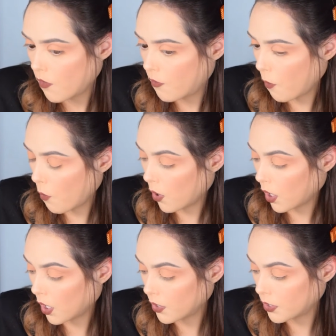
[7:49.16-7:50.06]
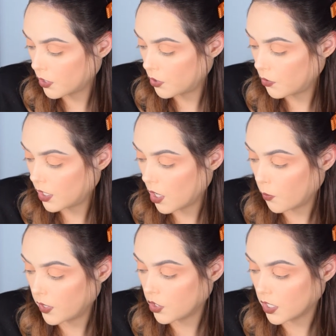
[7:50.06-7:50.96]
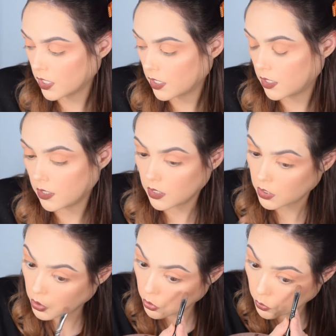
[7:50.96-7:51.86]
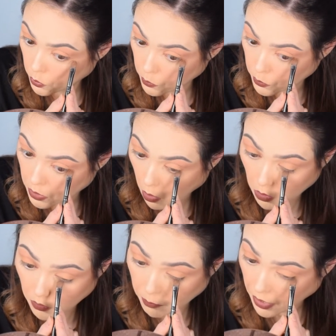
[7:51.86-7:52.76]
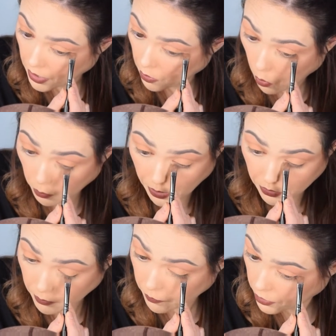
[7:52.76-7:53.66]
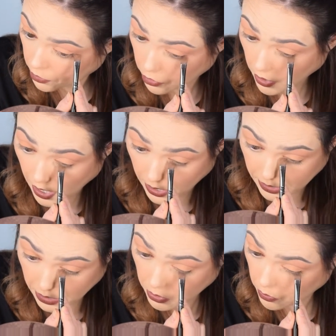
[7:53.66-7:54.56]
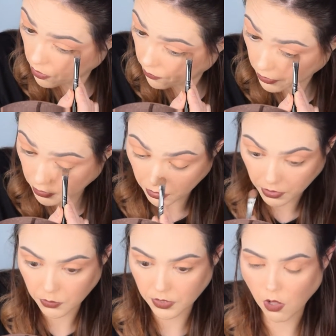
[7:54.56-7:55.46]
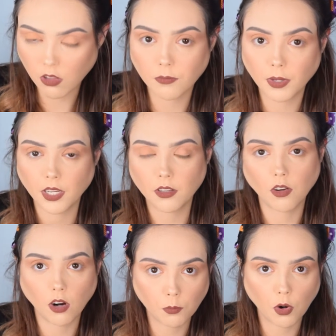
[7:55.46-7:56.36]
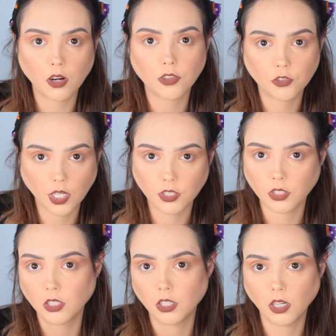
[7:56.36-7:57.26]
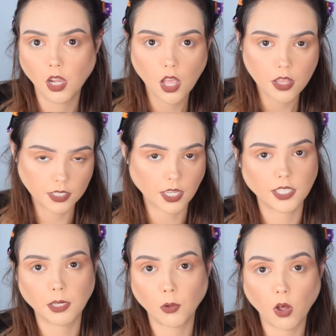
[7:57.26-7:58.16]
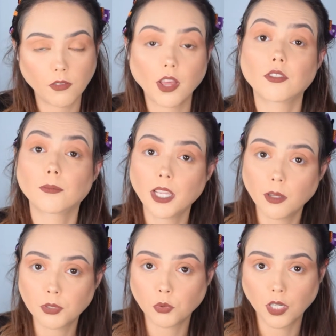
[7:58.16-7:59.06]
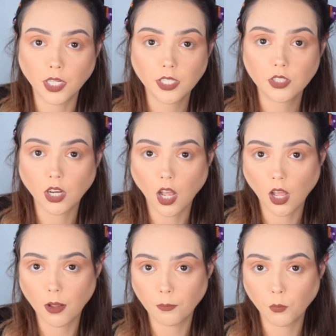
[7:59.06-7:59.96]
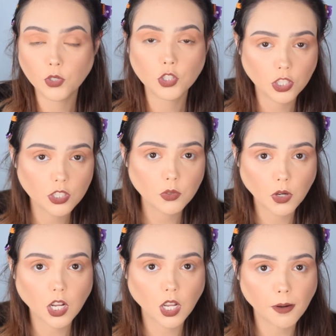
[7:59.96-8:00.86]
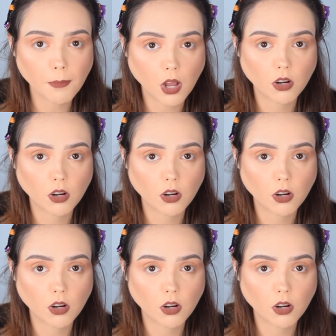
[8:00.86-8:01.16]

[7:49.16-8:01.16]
for the studio, we just use all of my old bedroom furniture as the studio furniture. Use all of my, the armoire, the dresser, the side table, all of that for makeup storage, um, which should do a good amount